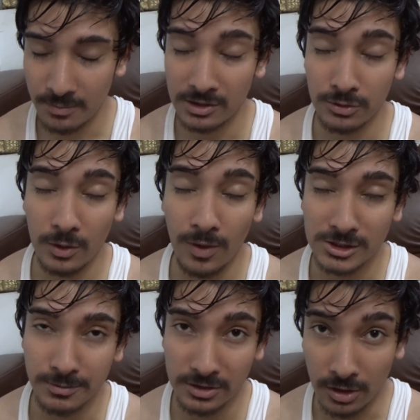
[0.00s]
and today
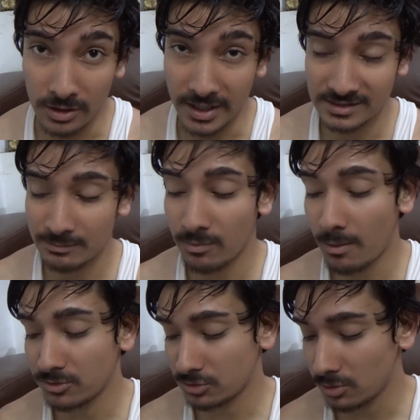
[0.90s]
was my third exam of
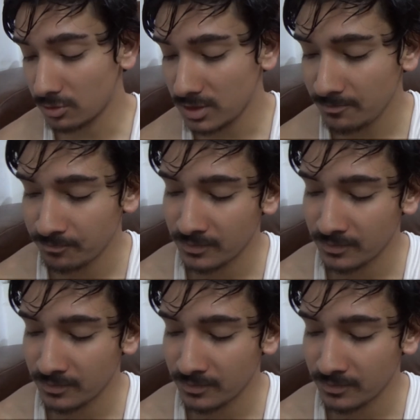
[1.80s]
sociology.